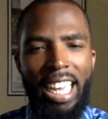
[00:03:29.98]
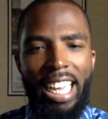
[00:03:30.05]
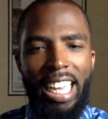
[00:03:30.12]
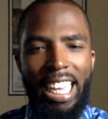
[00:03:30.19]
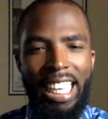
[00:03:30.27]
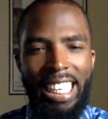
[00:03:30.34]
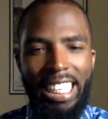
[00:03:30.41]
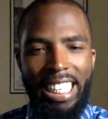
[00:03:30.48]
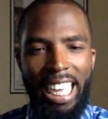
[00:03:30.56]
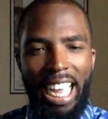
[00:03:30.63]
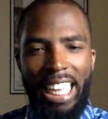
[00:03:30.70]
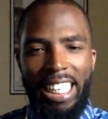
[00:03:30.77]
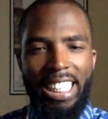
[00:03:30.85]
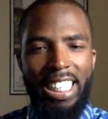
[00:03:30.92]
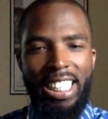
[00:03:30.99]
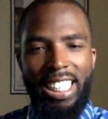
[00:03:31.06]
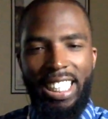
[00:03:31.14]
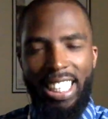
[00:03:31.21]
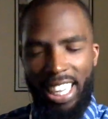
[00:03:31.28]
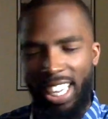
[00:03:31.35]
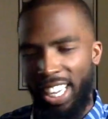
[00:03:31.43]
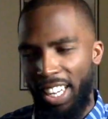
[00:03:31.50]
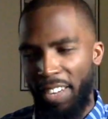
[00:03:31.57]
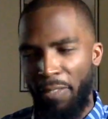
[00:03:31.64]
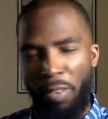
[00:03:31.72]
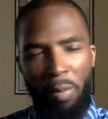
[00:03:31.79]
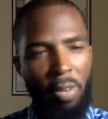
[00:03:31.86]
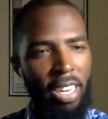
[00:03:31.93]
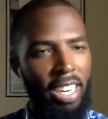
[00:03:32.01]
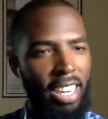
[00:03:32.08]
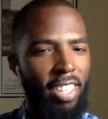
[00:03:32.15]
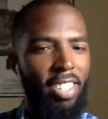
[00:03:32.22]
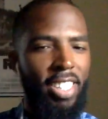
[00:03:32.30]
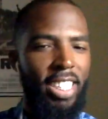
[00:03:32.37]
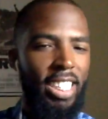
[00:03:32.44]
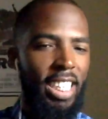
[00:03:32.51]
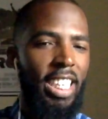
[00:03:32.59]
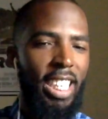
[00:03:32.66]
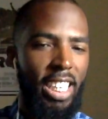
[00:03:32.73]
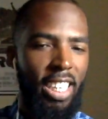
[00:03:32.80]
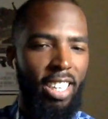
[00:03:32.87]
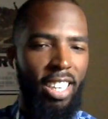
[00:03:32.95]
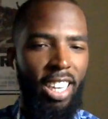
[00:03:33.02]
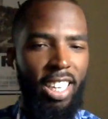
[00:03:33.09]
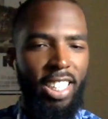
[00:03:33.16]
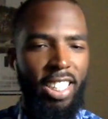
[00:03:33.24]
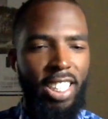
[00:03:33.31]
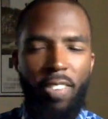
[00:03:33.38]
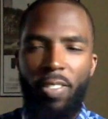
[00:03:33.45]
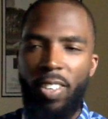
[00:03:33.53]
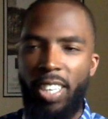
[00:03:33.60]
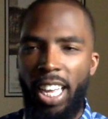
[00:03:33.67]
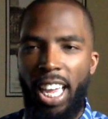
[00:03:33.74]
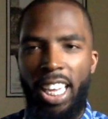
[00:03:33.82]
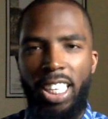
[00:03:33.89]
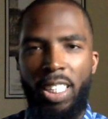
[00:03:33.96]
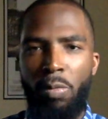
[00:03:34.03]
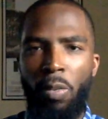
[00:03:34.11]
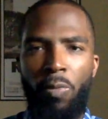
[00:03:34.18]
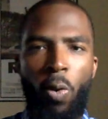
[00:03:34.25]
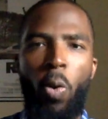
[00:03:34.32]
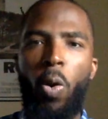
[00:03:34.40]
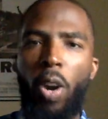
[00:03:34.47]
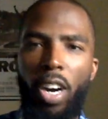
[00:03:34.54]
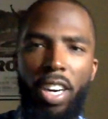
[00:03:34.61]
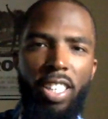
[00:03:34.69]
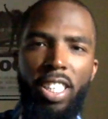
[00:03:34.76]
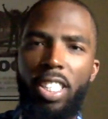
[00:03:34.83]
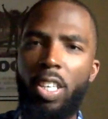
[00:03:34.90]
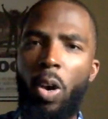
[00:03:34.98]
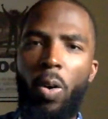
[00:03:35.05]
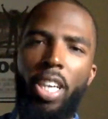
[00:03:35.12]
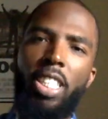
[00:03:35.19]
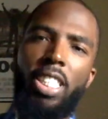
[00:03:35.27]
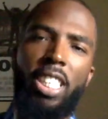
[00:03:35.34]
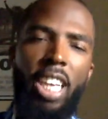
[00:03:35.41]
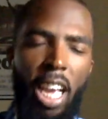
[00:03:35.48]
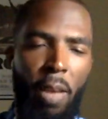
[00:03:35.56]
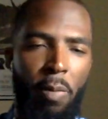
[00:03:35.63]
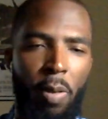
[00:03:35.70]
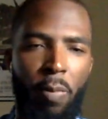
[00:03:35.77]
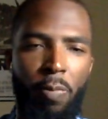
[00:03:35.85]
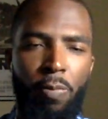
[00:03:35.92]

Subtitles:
he got the gun from another teen several days before this whole incident happened.